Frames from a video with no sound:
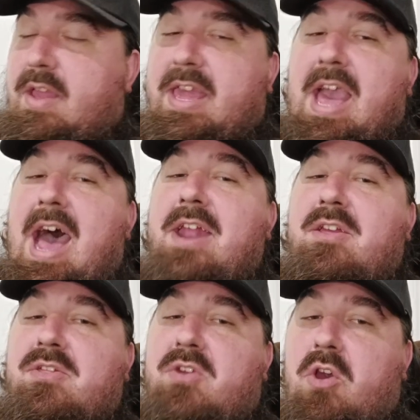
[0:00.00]
God
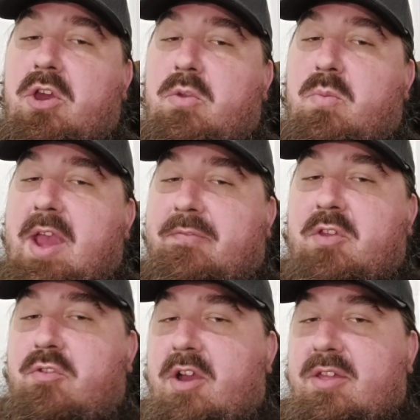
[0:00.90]
is good. We have to
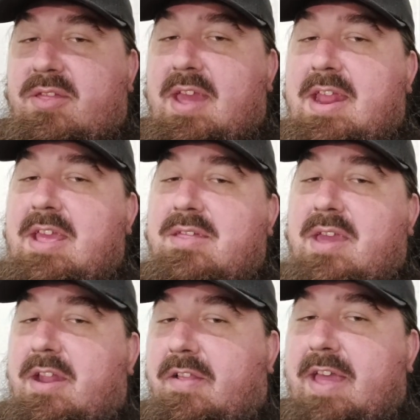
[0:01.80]
trust that he's
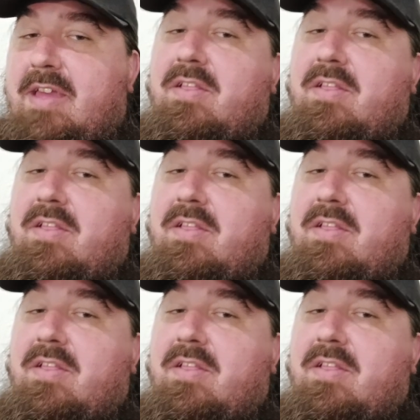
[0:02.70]
gonna, like,